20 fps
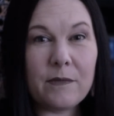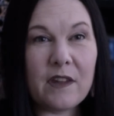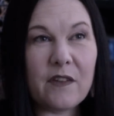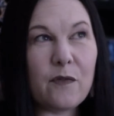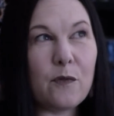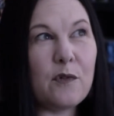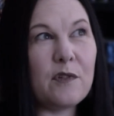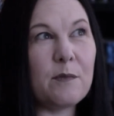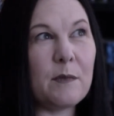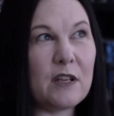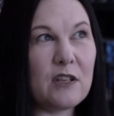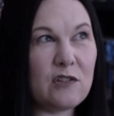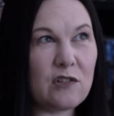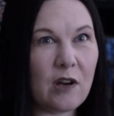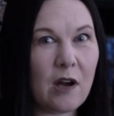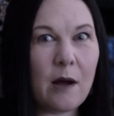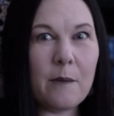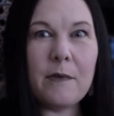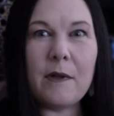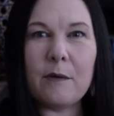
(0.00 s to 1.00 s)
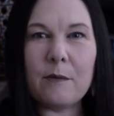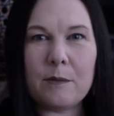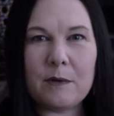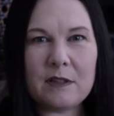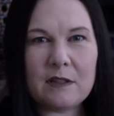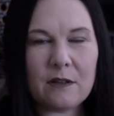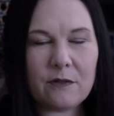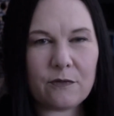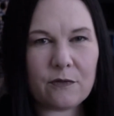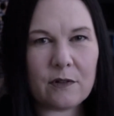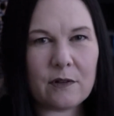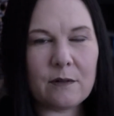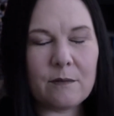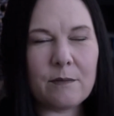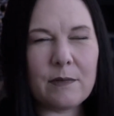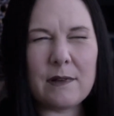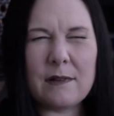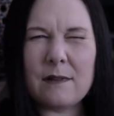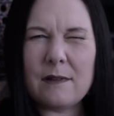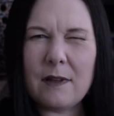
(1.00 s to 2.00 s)
If it was my job, that would be different,
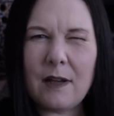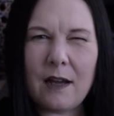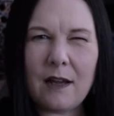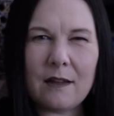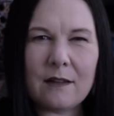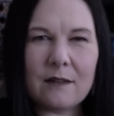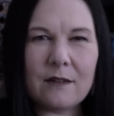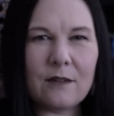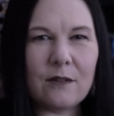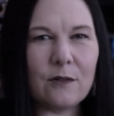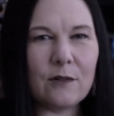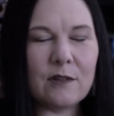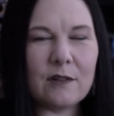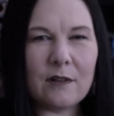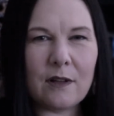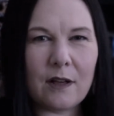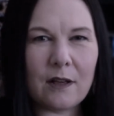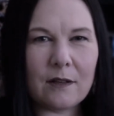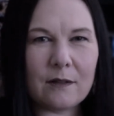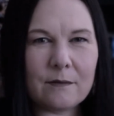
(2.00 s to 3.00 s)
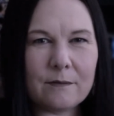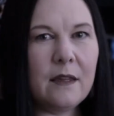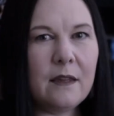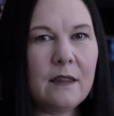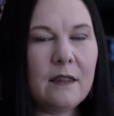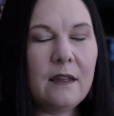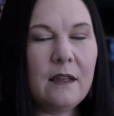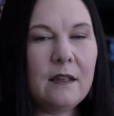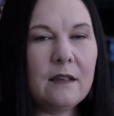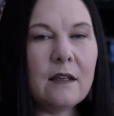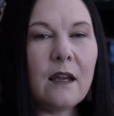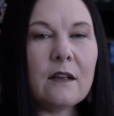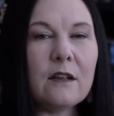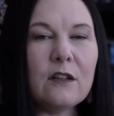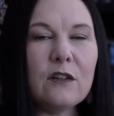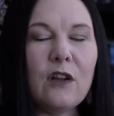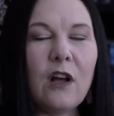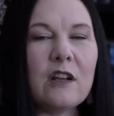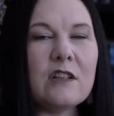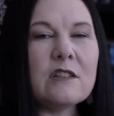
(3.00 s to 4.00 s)
but it's not, so it's not. The
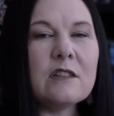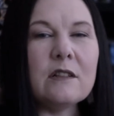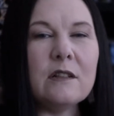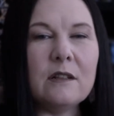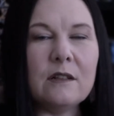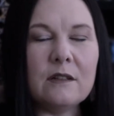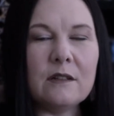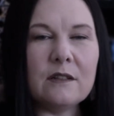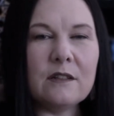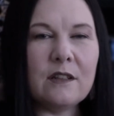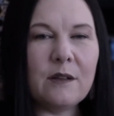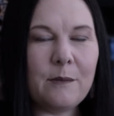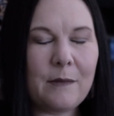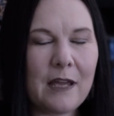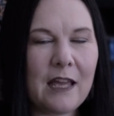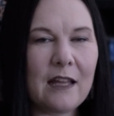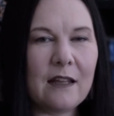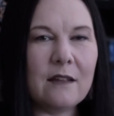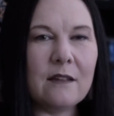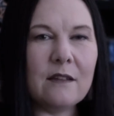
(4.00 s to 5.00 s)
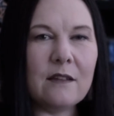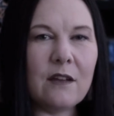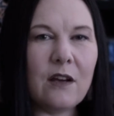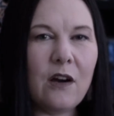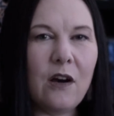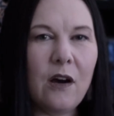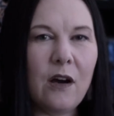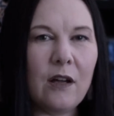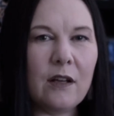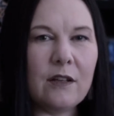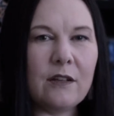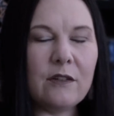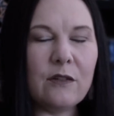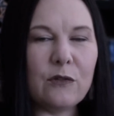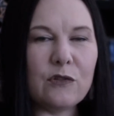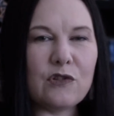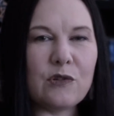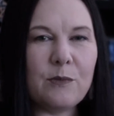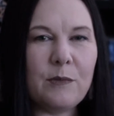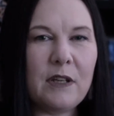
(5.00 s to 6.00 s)
technological demands on
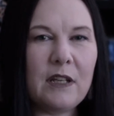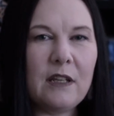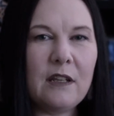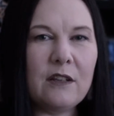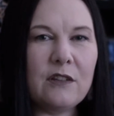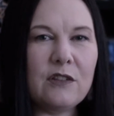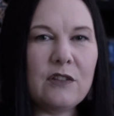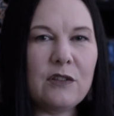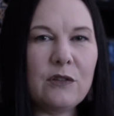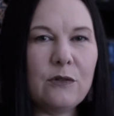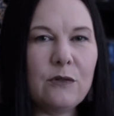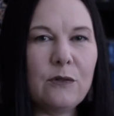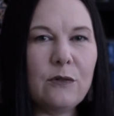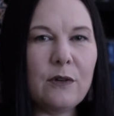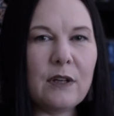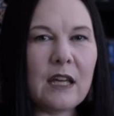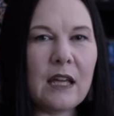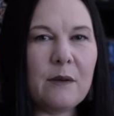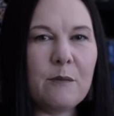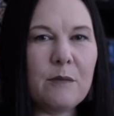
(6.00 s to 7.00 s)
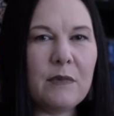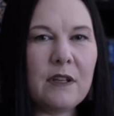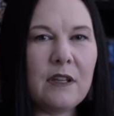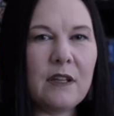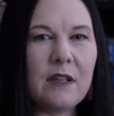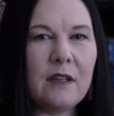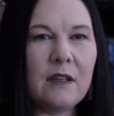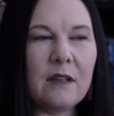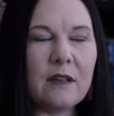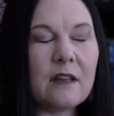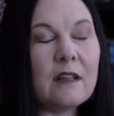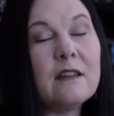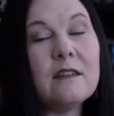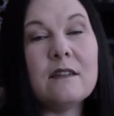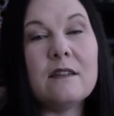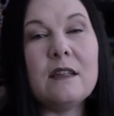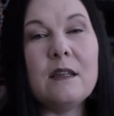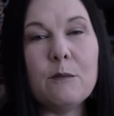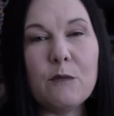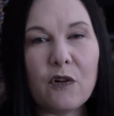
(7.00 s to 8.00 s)
social media too can be can
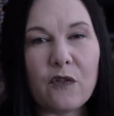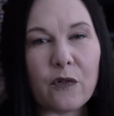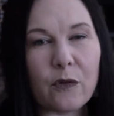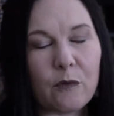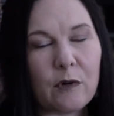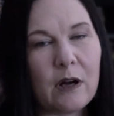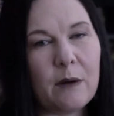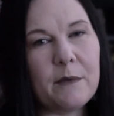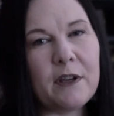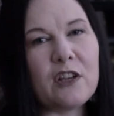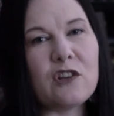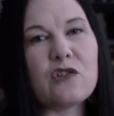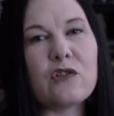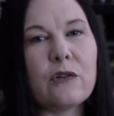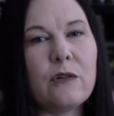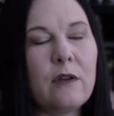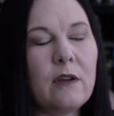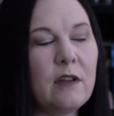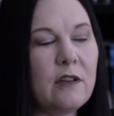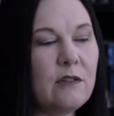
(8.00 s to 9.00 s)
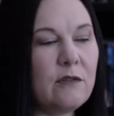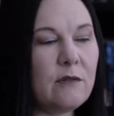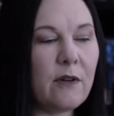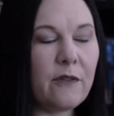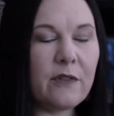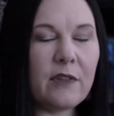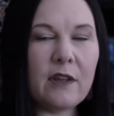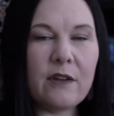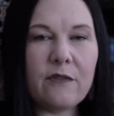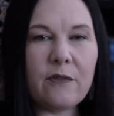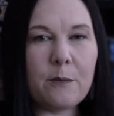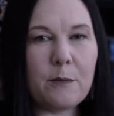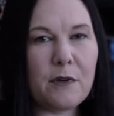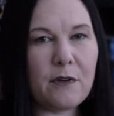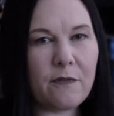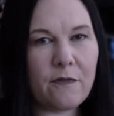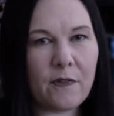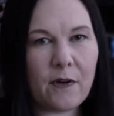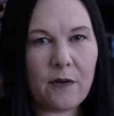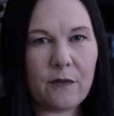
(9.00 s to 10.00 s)
seem overwhelming. Sure, you can do everything from
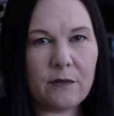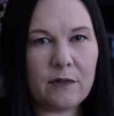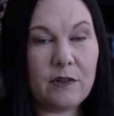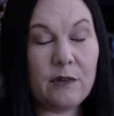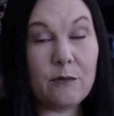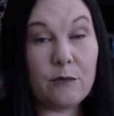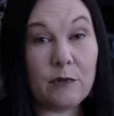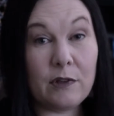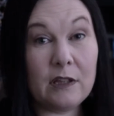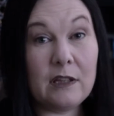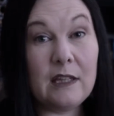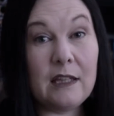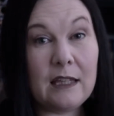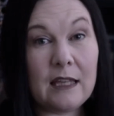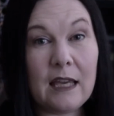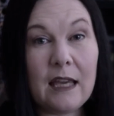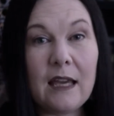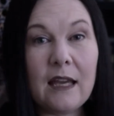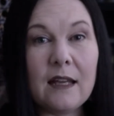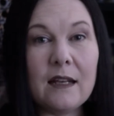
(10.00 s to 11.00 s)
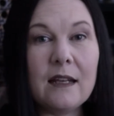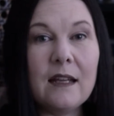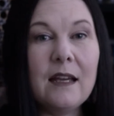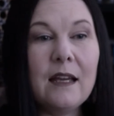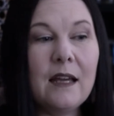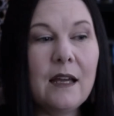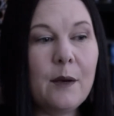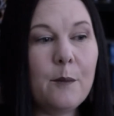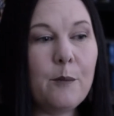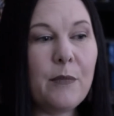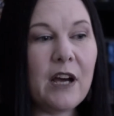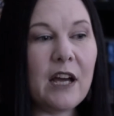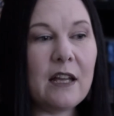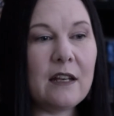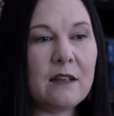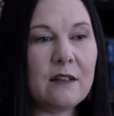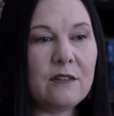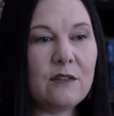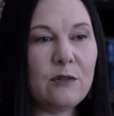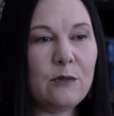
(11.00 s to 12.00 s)
your phone. You really can.
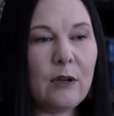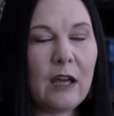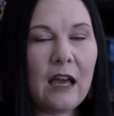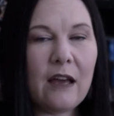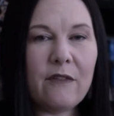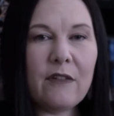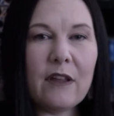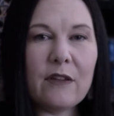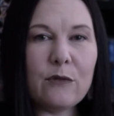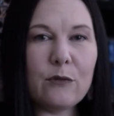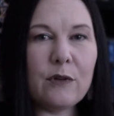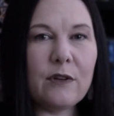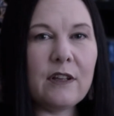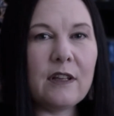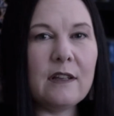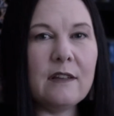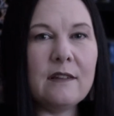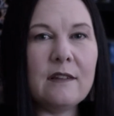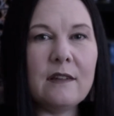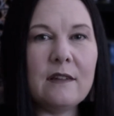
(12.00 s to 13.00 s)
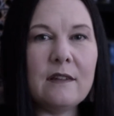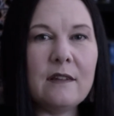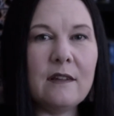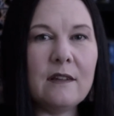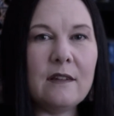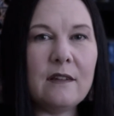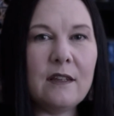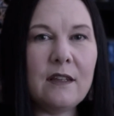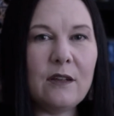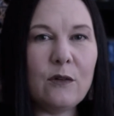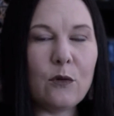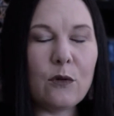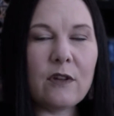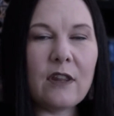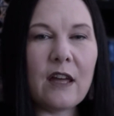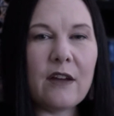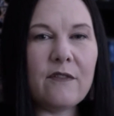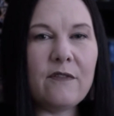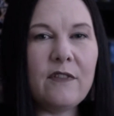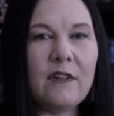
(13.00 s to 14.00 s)
But to have that sort of consistency or
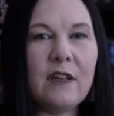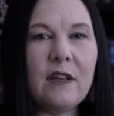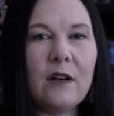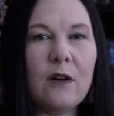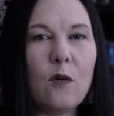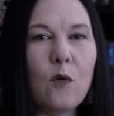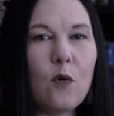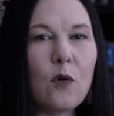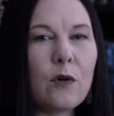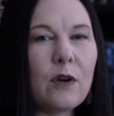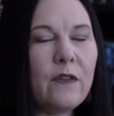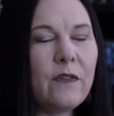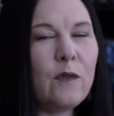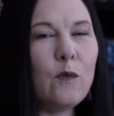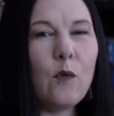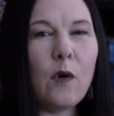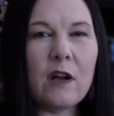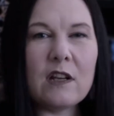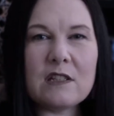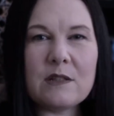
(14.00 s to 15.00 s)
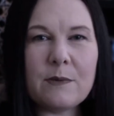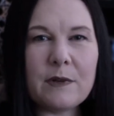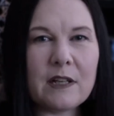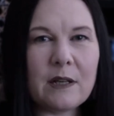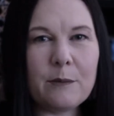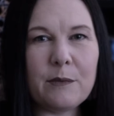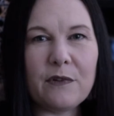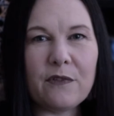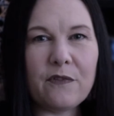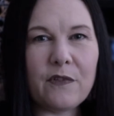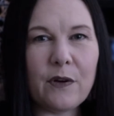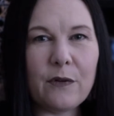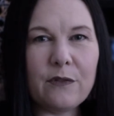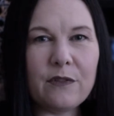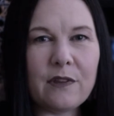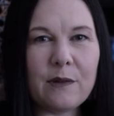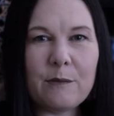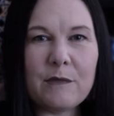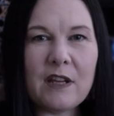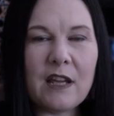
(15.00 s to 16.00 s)
that feel or even want to pick up your phone
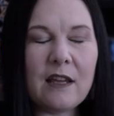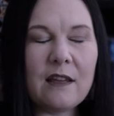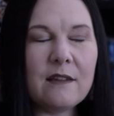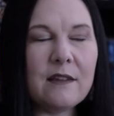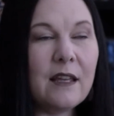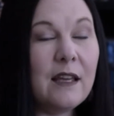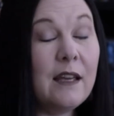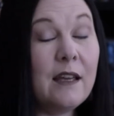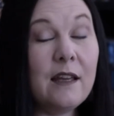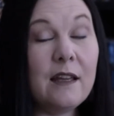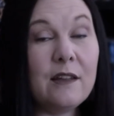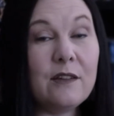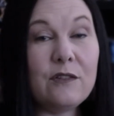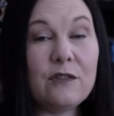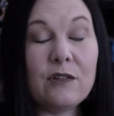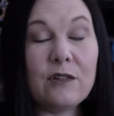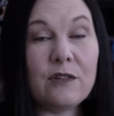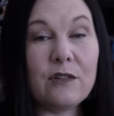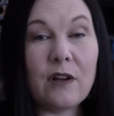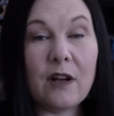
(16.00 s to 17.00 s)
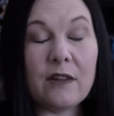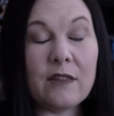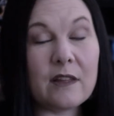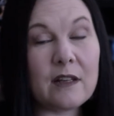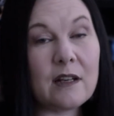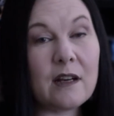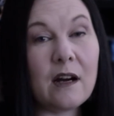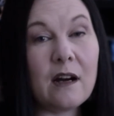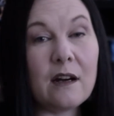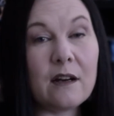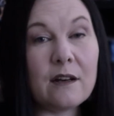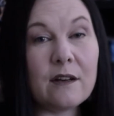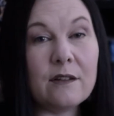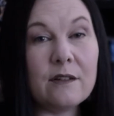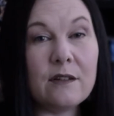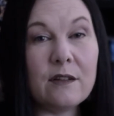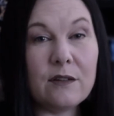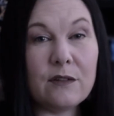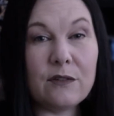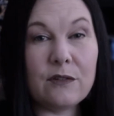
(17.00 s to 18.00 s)
some days is just not in the
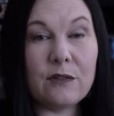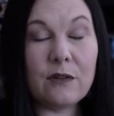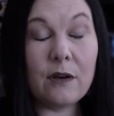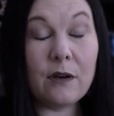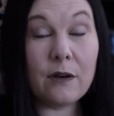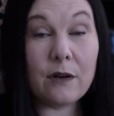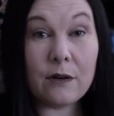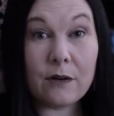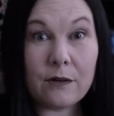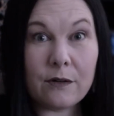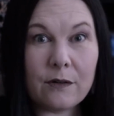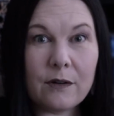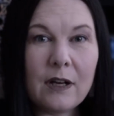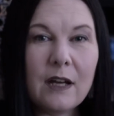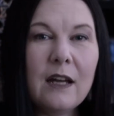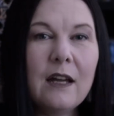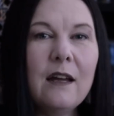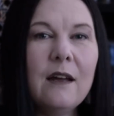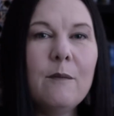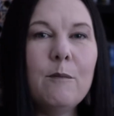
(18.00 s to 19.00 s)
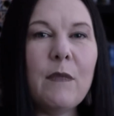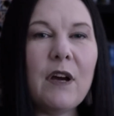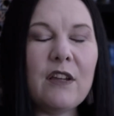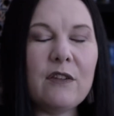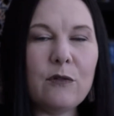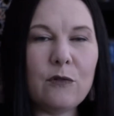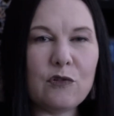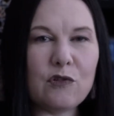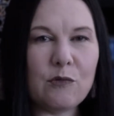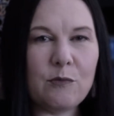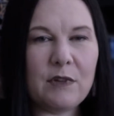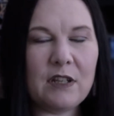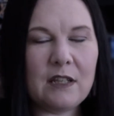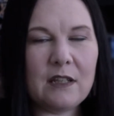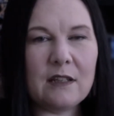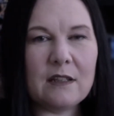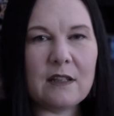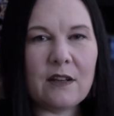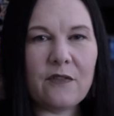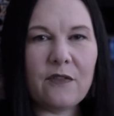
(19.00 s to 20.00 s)
cards. So my social
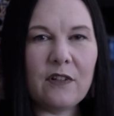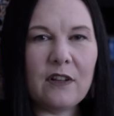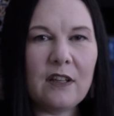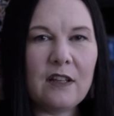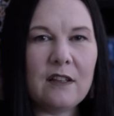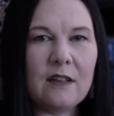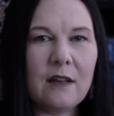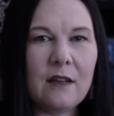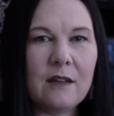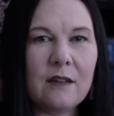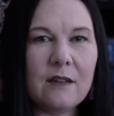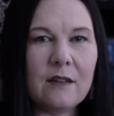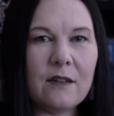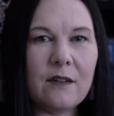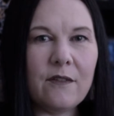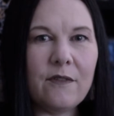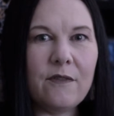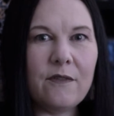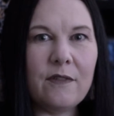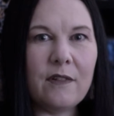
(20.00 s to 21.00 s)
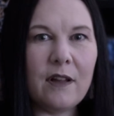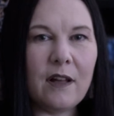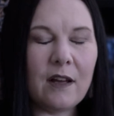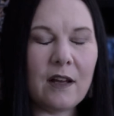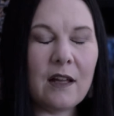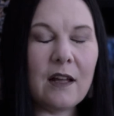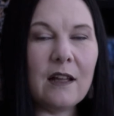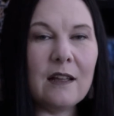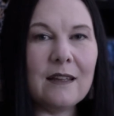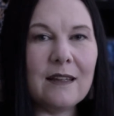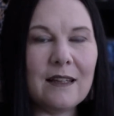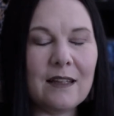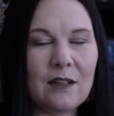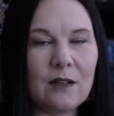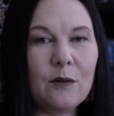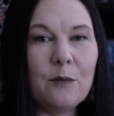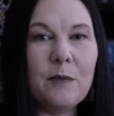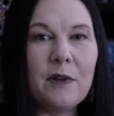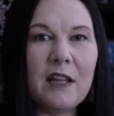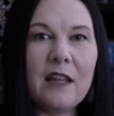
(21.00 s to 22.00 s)
media definitely does flunk a
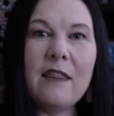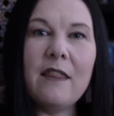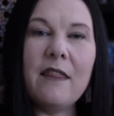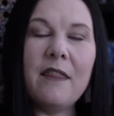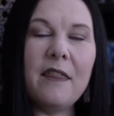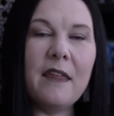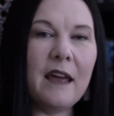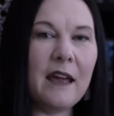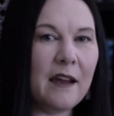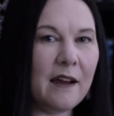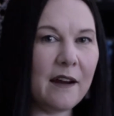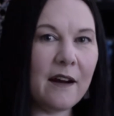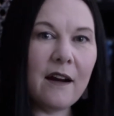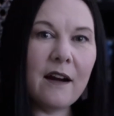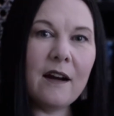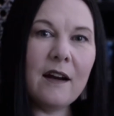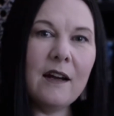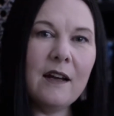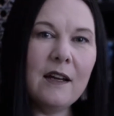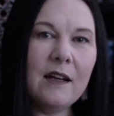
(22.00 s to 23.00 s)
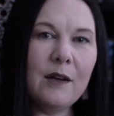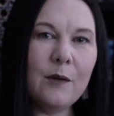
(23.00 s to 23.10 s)
little bit there.